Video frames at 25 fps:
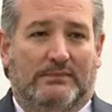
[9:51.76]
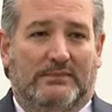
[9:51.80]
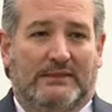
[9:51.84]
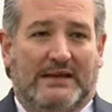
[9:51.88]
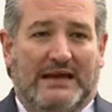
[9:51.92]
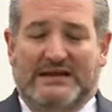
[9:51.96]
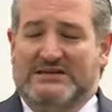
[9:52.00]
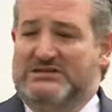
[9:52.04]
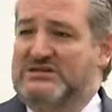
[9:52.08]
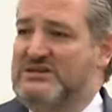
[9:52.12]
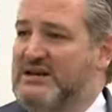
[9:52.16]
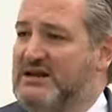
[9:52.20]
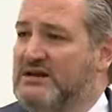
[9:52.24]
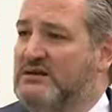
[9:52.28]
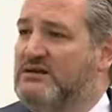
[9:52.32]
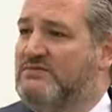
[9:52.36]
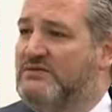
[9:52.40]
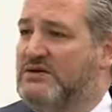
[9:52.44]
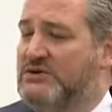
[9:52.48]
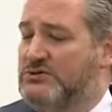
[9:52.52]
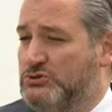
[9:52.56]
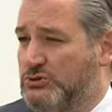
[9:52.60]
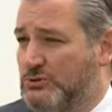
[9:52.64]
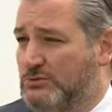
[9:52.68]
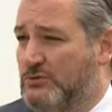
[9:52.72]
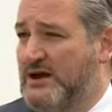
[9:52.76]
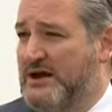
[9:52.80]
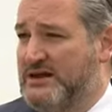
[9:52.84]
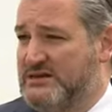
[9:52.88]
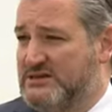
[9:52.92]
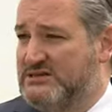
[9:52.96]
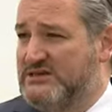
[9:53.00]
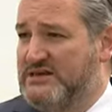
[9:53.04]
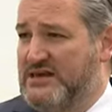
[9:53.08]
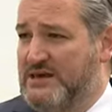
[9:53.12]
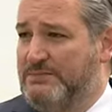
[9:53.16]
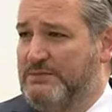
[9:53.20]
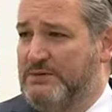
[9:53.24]
has an individual right
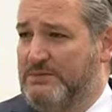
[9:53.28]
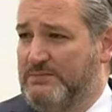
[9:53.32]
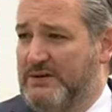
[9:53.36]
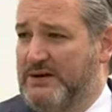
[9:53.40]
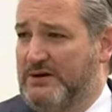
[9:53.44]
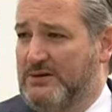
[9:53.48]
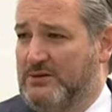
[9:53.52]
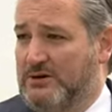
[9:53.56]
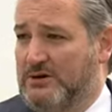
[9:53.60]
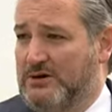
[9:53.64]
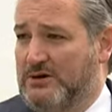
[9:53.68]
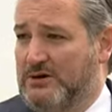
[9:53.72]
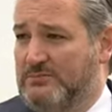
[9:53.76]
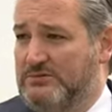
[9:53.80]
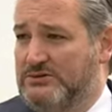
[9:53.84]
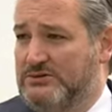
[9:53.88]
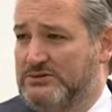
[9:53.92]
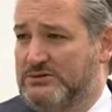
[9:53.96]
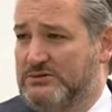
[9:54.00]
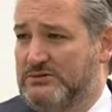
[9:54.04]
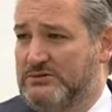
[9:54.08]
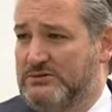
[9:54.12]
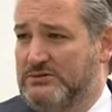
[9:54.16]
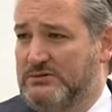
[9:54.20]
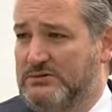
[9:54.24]
to keep and bear arms.